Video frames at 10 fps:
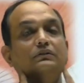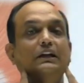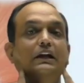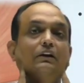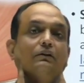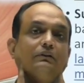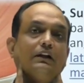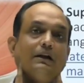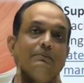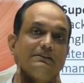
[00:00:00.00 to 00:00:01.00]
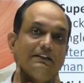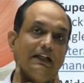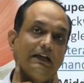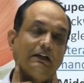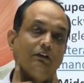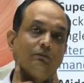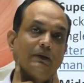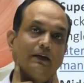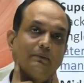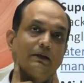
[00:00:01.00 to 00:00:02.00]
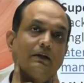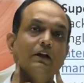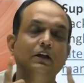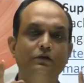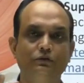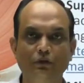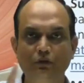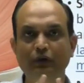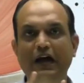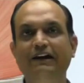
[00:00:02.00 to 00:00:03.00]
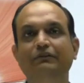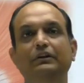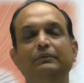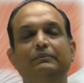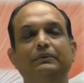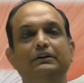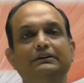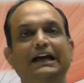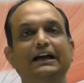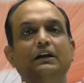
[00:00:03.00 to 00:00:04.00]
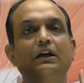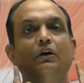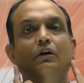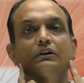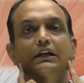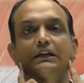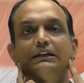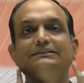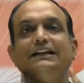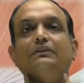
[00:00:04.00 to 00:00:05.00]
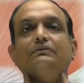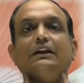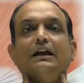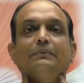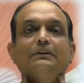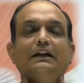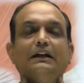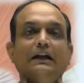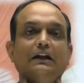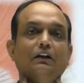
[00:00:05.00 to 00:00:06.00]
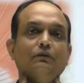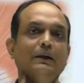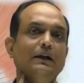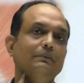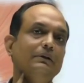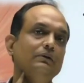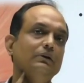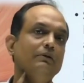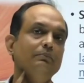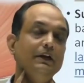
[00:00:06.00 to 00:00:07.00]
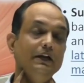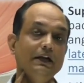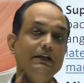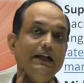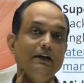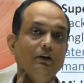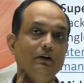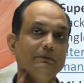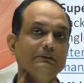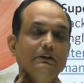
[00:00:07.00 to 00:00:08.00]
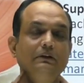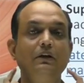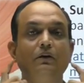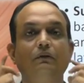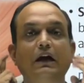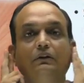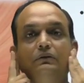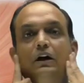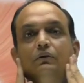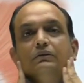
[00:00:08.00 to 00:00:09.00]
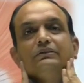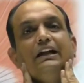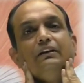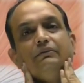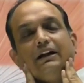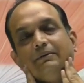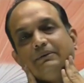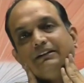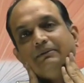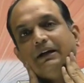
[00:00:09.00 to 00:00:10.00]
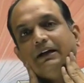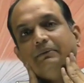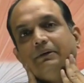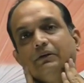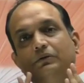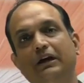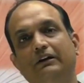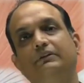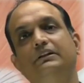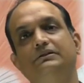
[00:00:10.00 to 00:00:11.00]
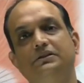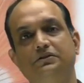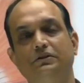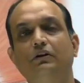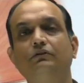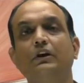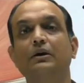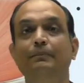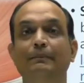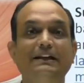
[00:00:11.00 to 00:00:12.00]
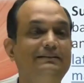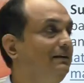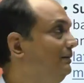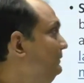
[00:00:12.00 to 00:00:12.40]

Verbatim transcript: side of the ramus and angle of mandible. So you have to remember that on the inner side of the ramus and angle of mandible you have medial pterygoid muscle while on the outer side of the ramus and mandible you have the insertion of masseter